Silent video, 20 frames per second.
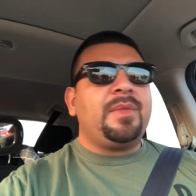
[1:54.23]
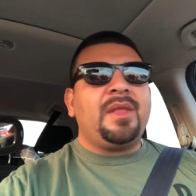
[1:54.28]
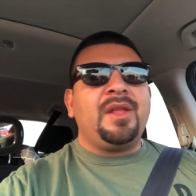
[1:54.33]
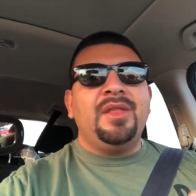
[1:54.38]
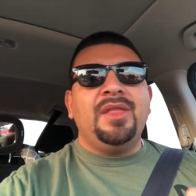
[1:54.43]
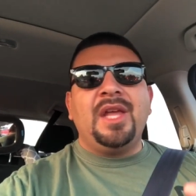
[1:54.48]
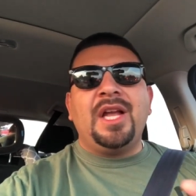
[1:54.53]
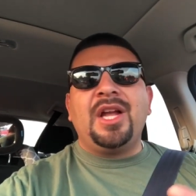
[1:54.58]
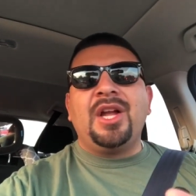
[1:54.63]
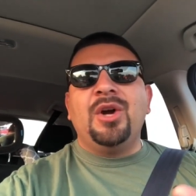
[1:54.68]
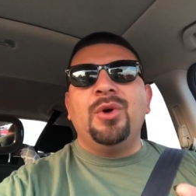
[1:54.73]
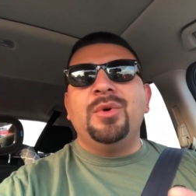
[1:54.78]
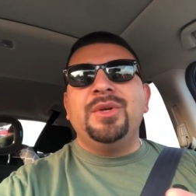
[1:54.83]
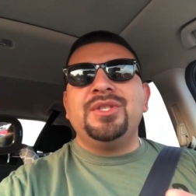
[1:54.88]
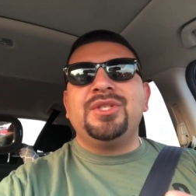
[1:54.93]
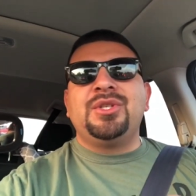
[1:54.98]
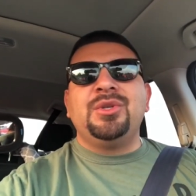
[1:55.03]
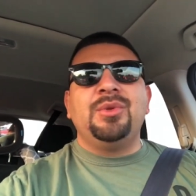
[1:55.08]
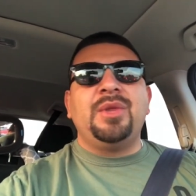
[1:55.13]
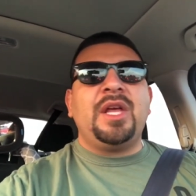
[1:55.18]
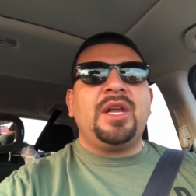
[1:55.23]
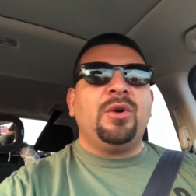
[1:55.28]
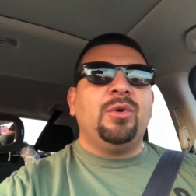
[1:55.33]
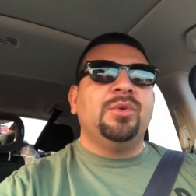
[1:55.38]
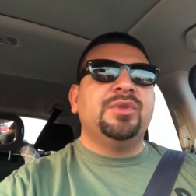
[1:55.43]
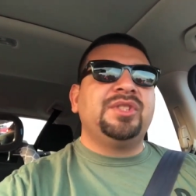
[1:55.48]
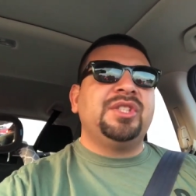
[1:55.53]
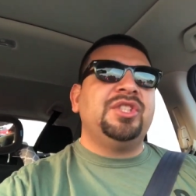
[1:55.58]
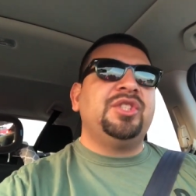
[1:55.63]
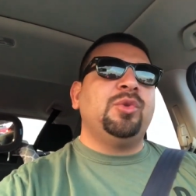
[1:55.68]
that go into that whole
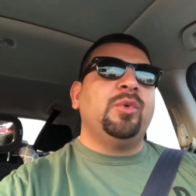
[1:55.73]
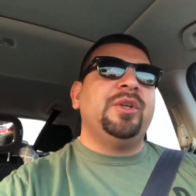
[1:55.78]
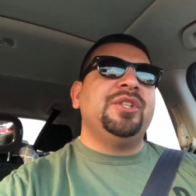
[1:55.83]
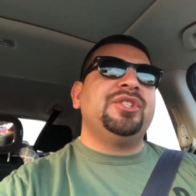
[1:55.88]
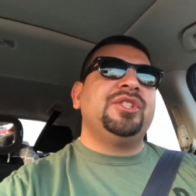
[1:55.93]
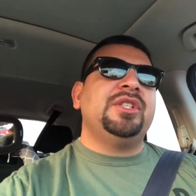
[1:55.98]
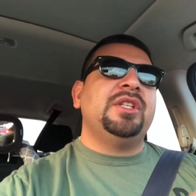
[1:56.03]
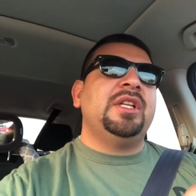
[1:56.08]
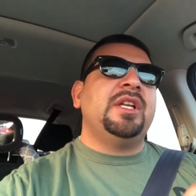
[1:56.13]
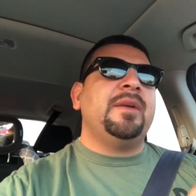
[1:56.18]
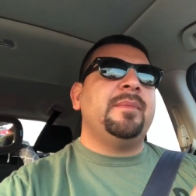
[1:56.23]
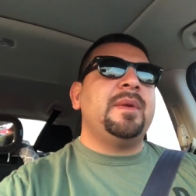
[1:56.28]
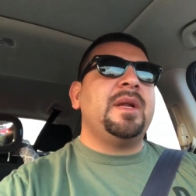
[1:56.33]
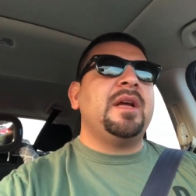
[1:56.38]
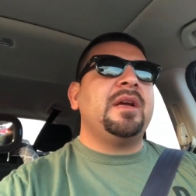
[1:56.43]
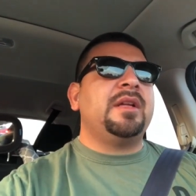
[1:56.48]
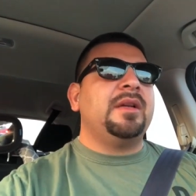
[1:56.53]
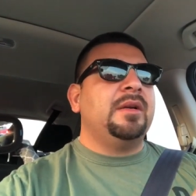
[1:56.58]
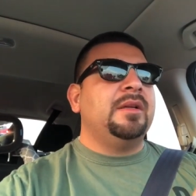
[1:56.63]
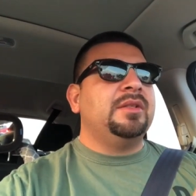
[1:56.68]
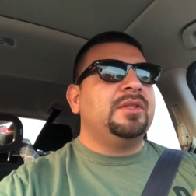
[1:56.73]
situation that I'm not going to